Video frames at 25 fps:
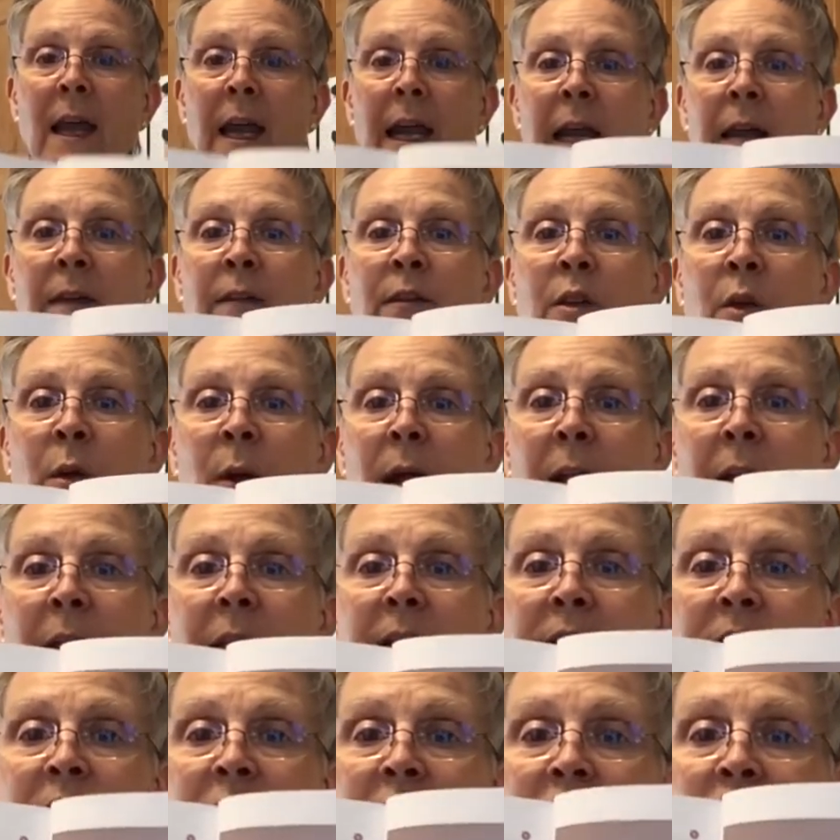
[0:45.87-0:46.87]
Even though it
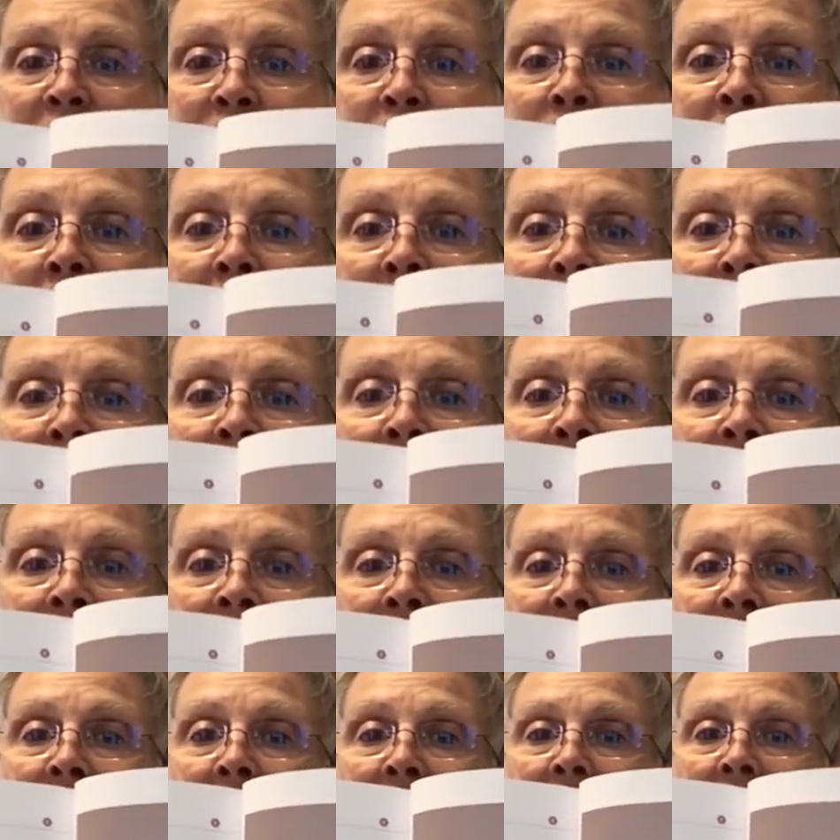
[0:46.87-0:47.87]
has two
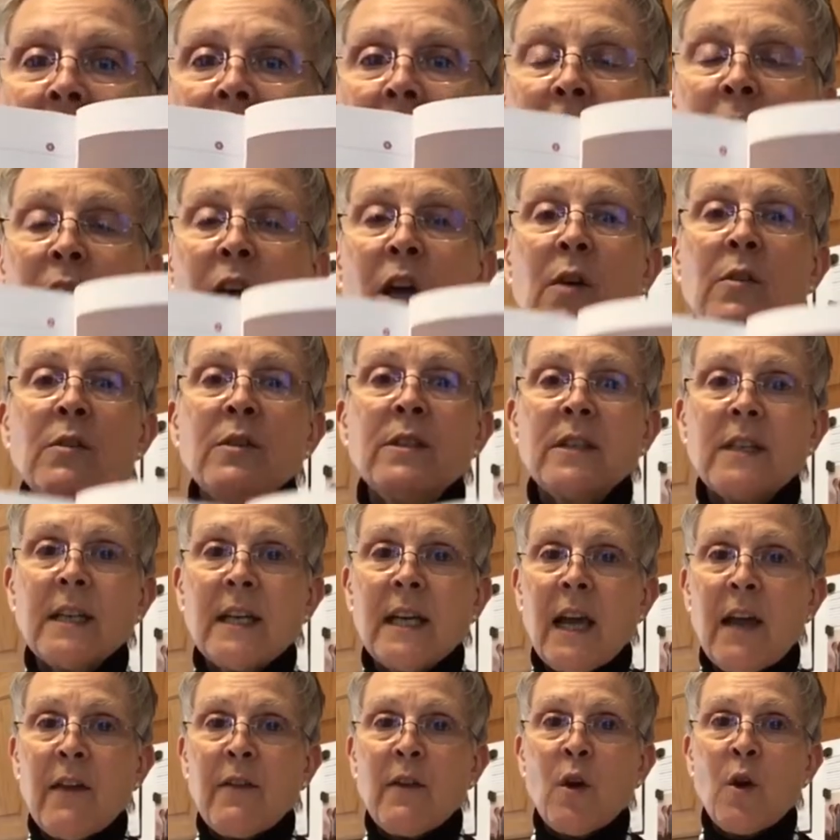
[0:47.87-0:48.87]
layers, it goes
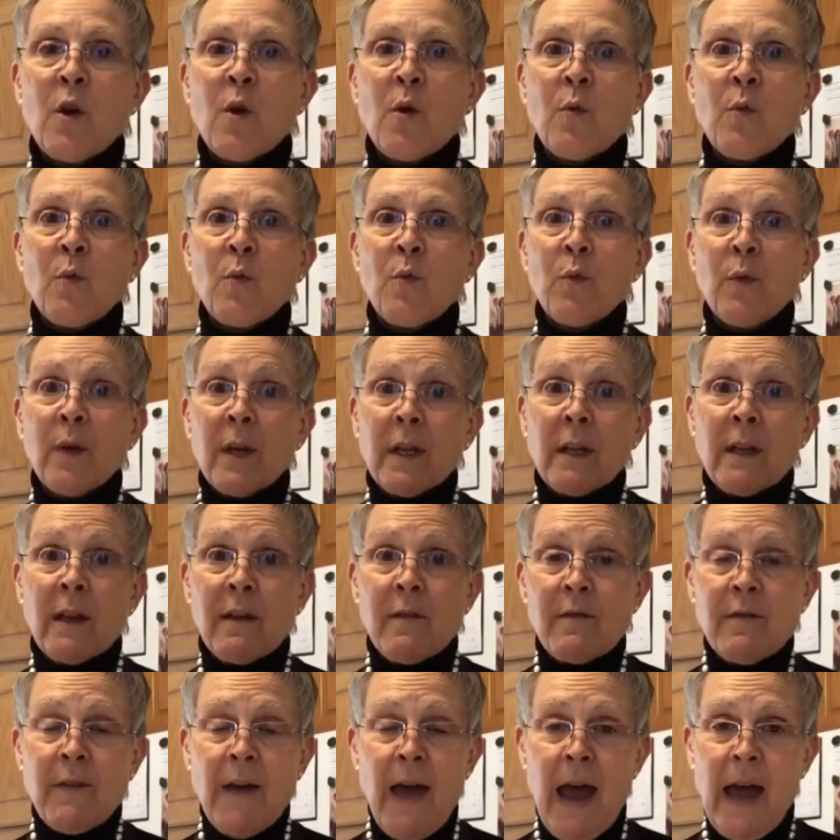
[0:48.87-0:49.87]
together really
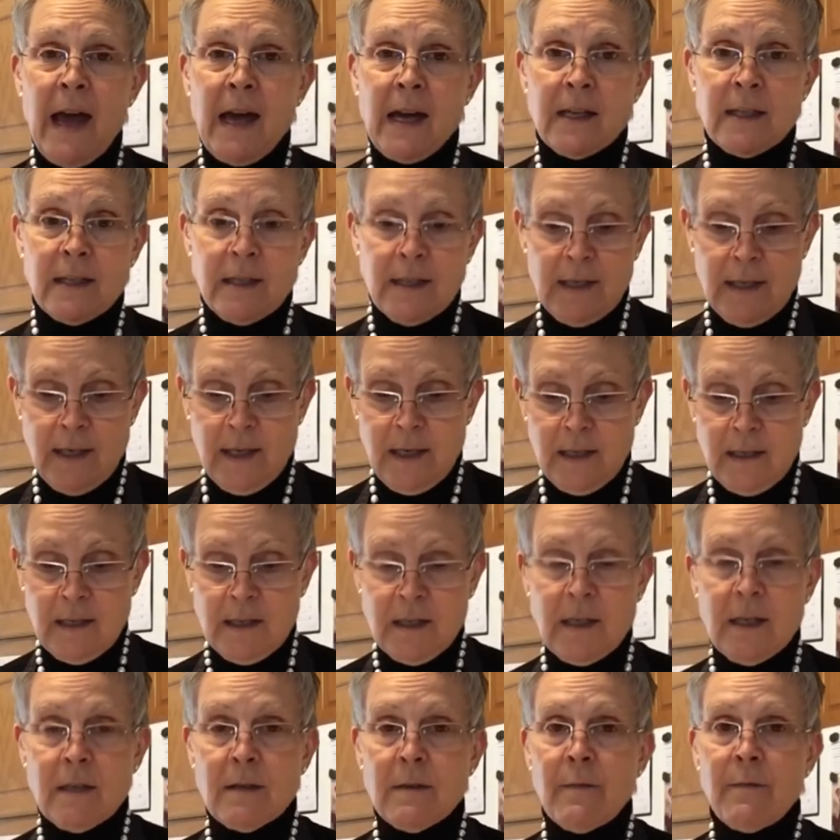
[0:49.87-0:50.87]
fast.
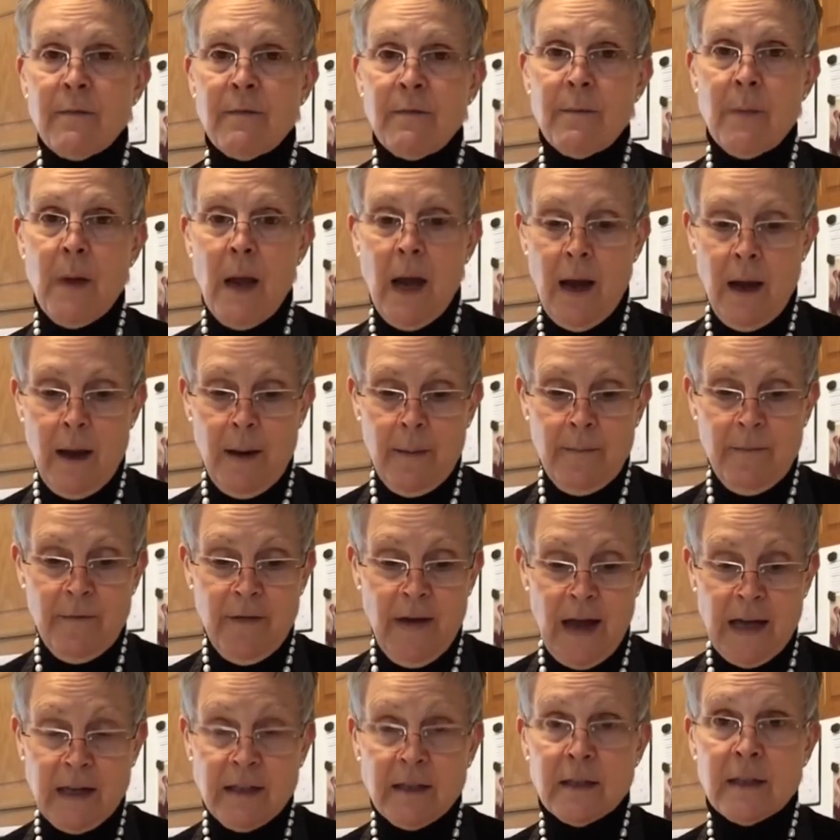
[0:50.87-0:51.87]
It's
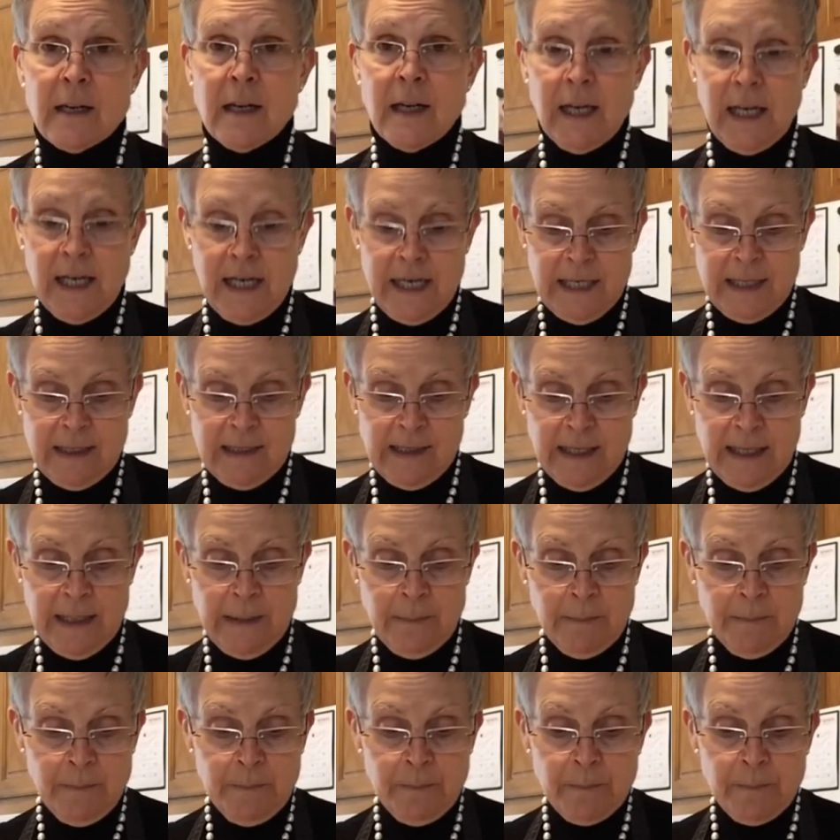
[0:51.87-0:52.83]
fast and easy.